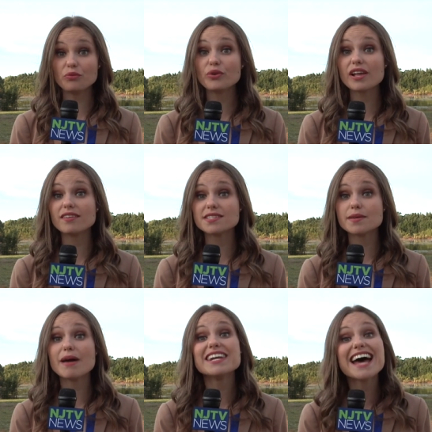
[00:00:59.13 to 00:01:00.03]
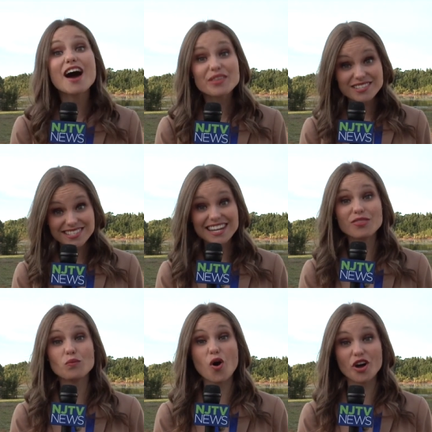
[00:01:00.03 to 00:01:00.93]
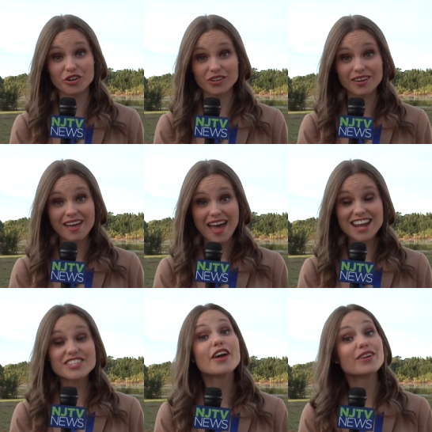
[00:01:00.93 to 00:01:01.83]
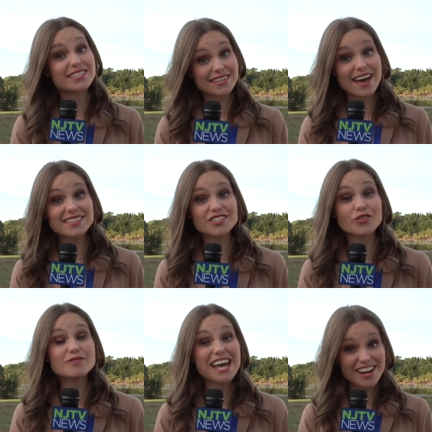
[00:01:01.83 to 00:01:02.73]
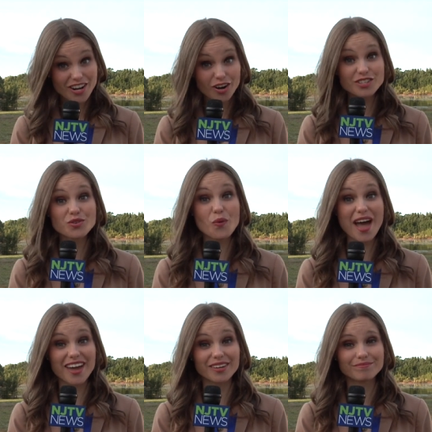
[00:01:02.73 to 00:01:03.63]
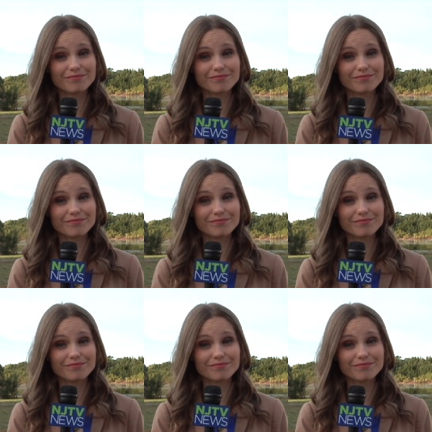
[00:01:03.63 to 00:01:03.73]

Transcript: realism, and how they sit in the water, and they're assessed from 10 yards away